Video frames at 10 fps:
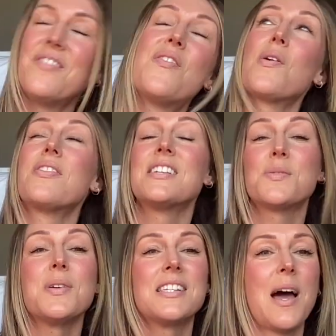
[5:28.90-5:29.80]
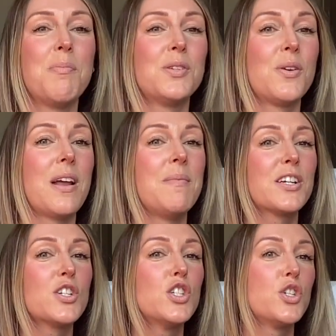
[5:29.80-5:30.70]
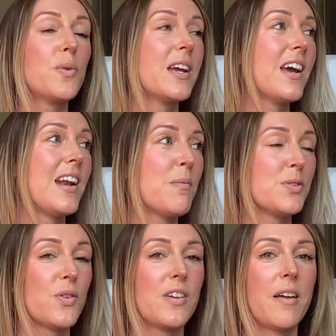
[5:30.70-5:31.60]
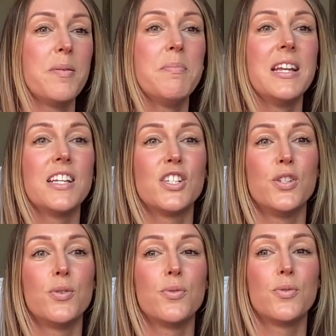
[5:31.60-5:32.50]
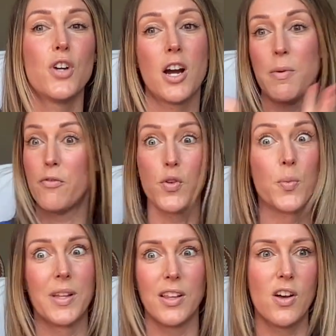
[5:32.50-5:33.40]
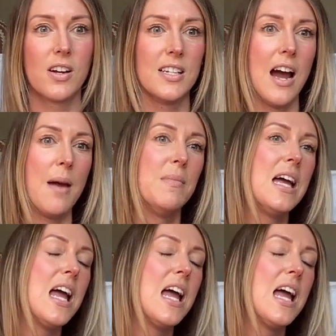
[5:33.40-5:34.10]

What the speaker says: for this week's episode, I'm actually doing an episode that I've been meaning to talk about for a really long time.